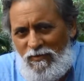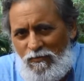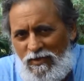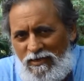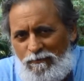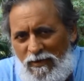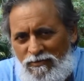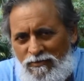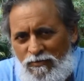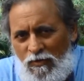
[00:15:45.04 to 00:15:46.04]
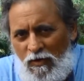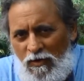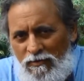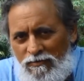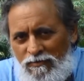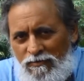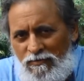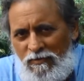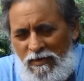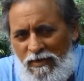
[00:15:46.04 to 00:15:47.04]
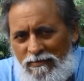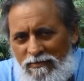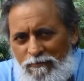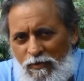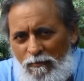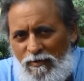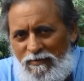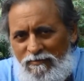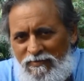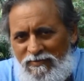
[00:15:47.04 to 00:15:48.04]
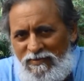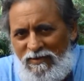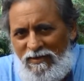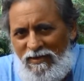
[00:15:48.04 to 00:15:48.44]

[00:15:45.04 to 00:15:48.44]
We expect you all to look at the problems